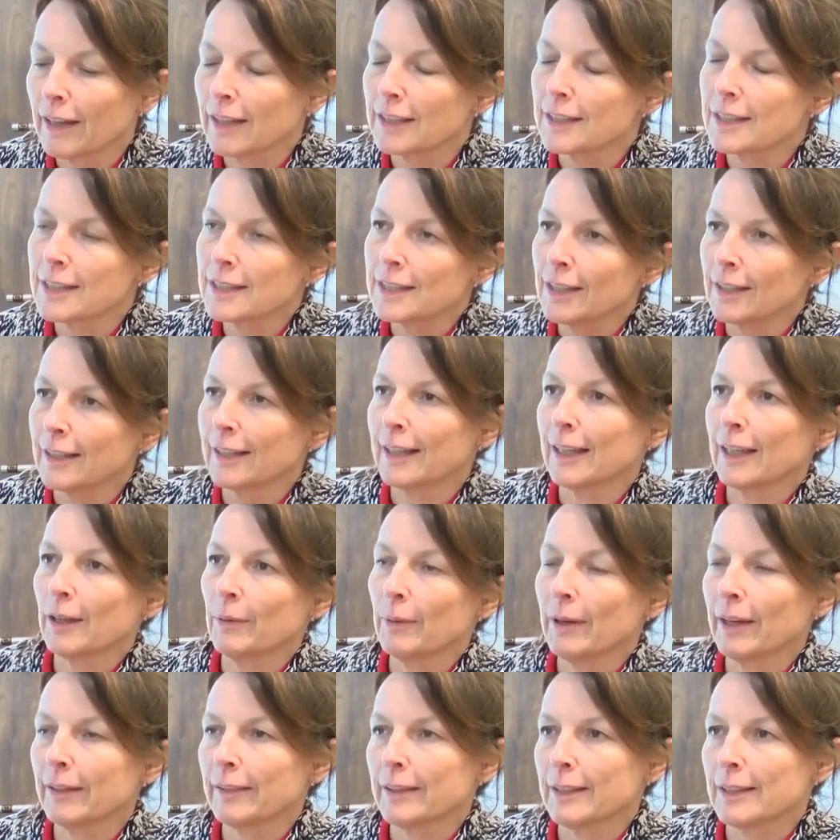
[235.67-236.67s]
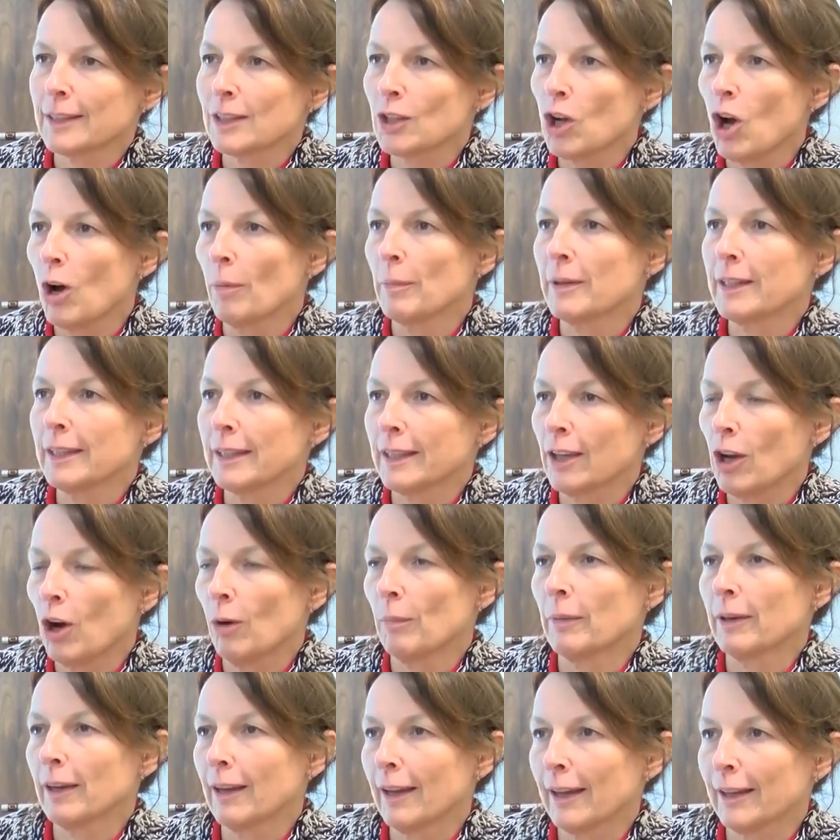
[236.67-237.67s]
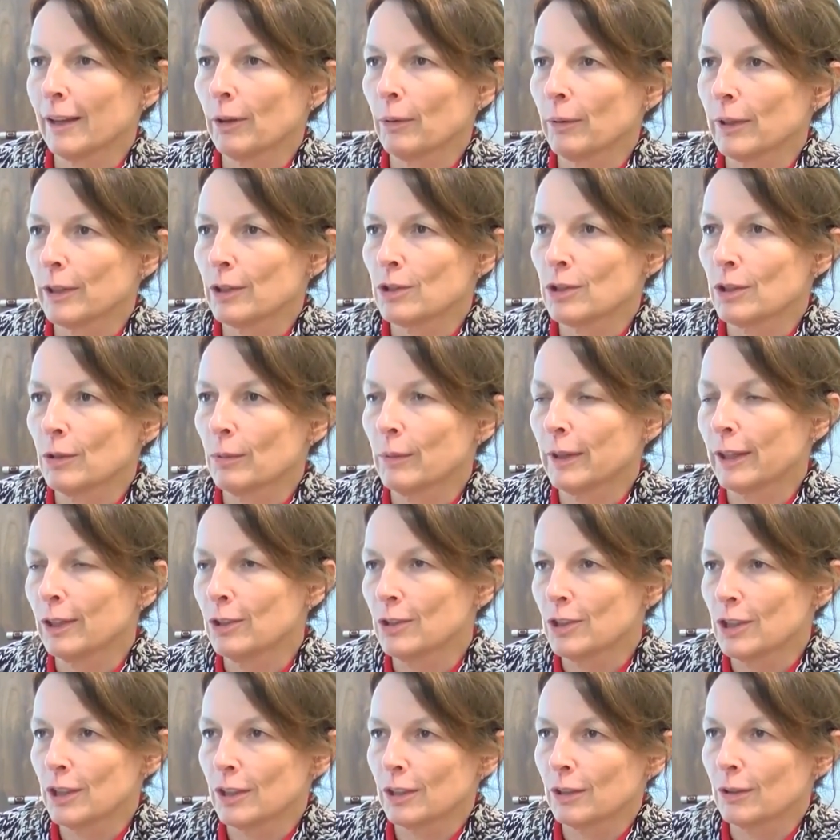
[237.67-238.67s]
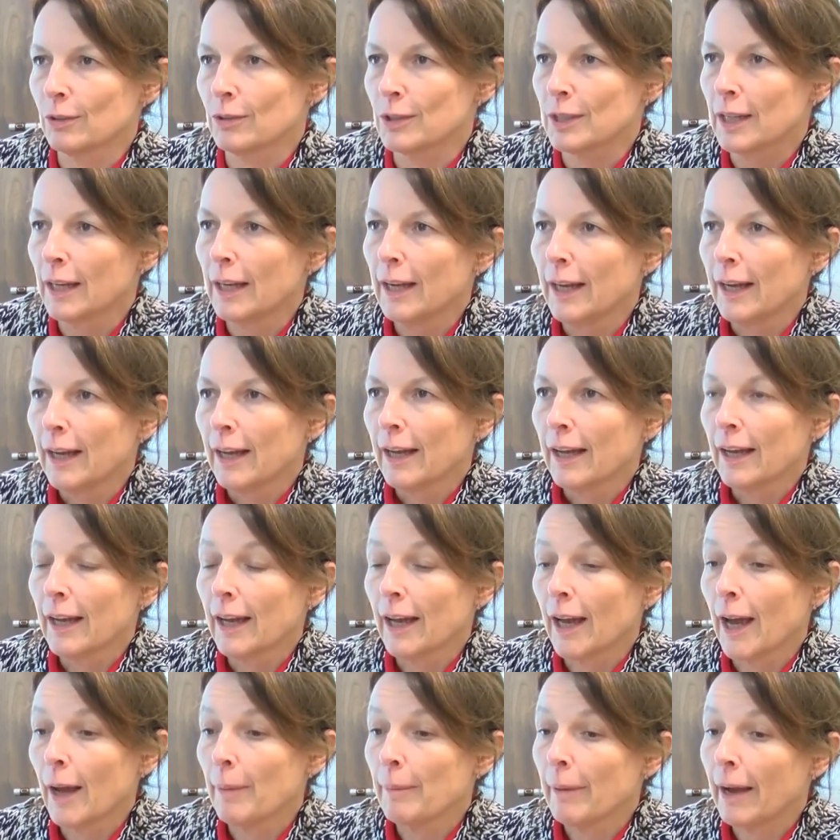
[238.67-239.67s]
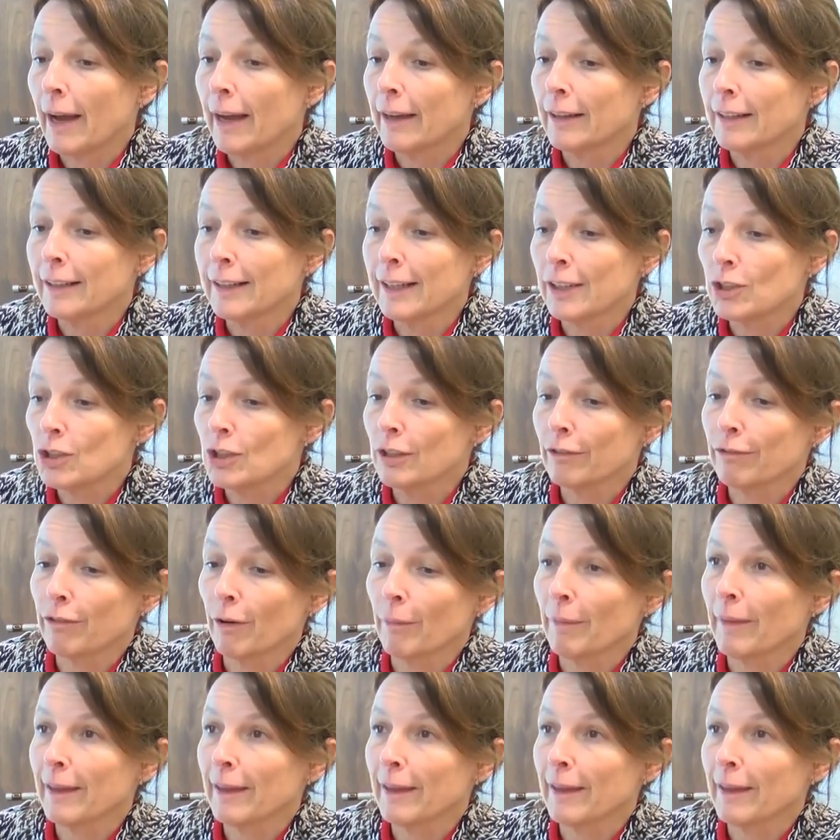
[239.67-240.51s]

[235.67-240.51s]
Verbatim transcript: And suddenly we had this comedy common language that we could use. Um, and literally